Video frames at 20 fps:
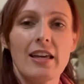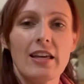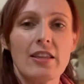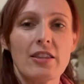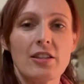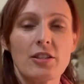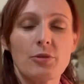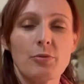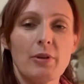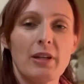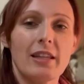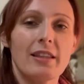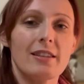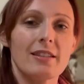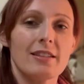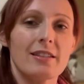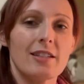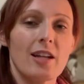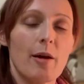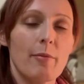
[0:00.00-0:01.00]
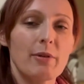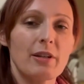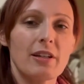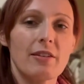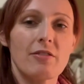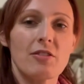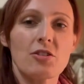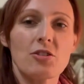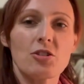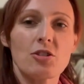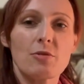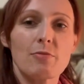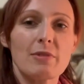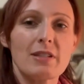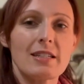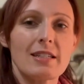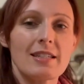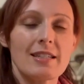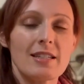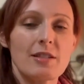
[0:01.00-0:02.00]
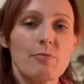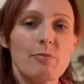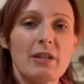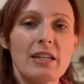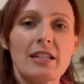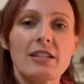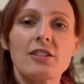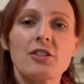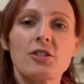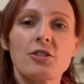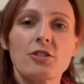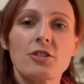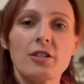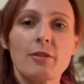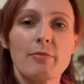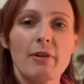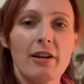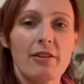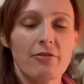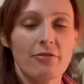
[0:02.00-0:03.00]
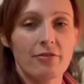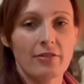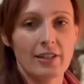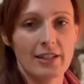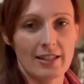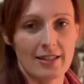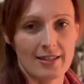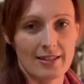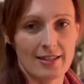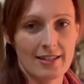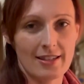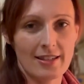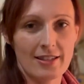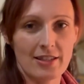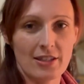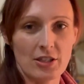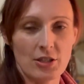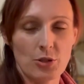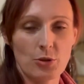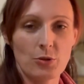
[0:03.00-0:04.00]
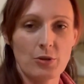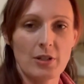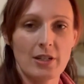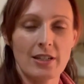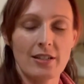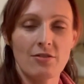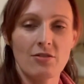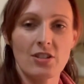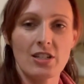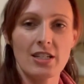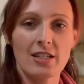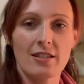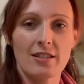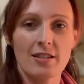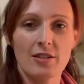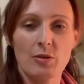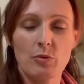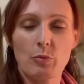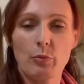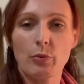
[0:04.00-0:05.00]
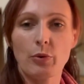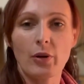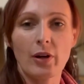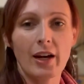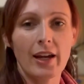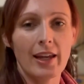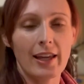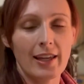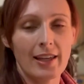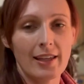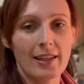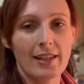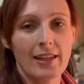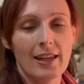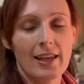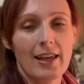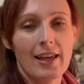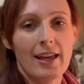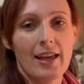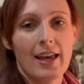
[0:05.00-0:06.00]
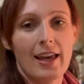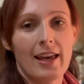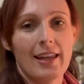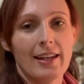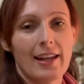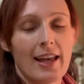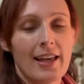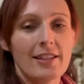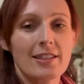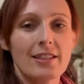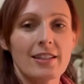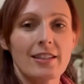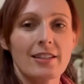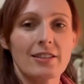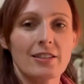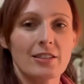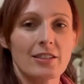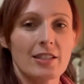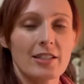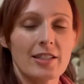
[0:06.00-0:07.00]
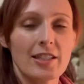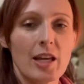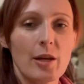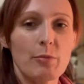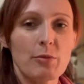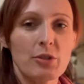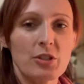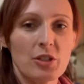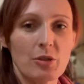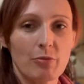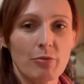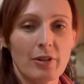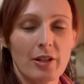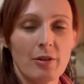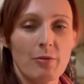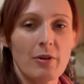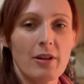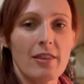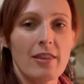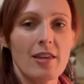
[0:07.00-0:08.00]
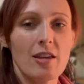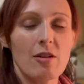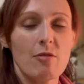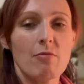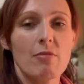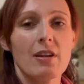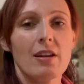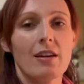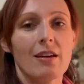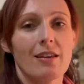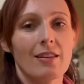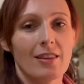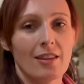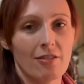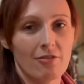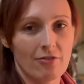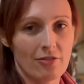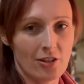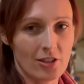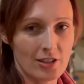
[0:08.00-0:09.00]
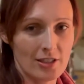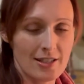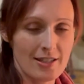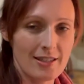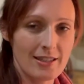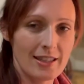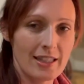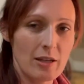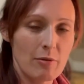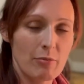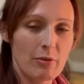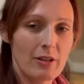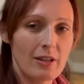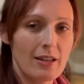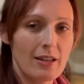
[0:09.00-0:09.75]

This week, the topic of the sermon is being deserted by friends. This is the story of Jesus praying and asking the disciples to pray with him, and they fall asleep.